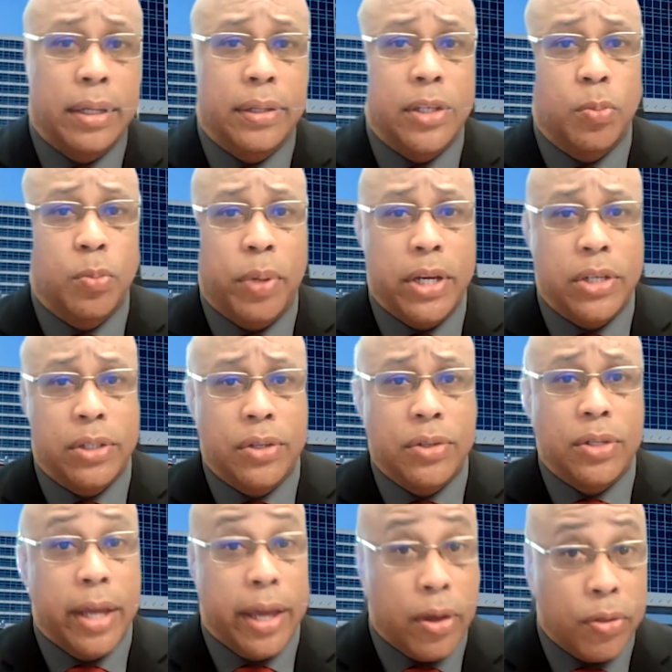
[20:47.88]
this
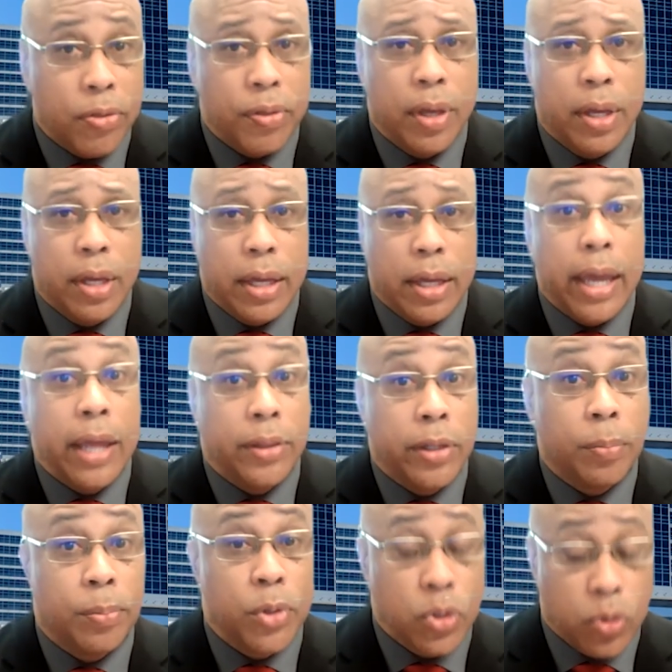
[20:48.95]
patient's health and
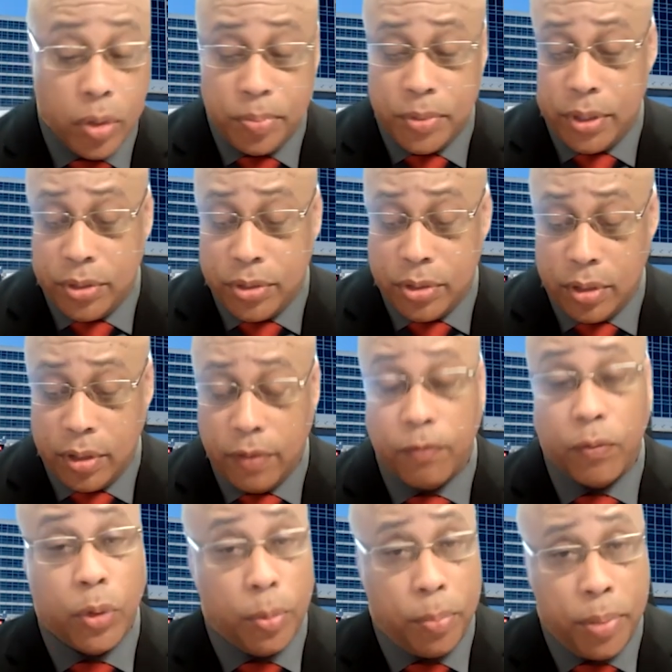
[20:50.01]
their prescriptions
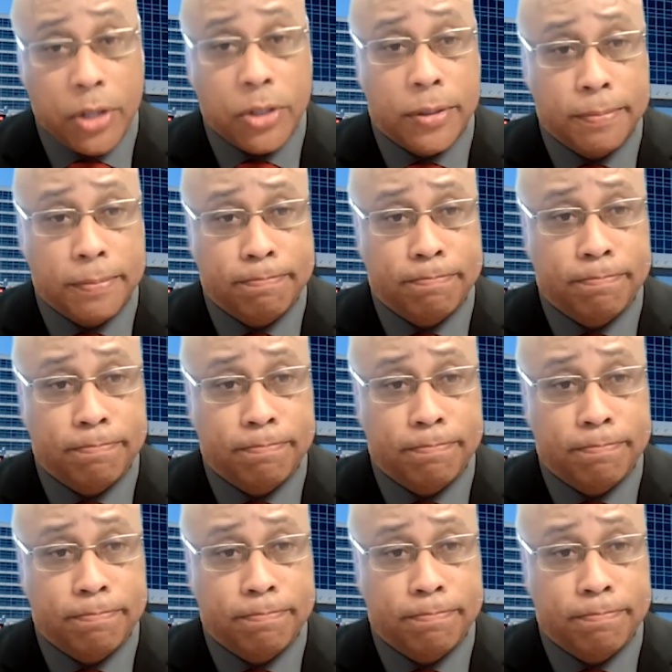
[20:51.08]
for the patient.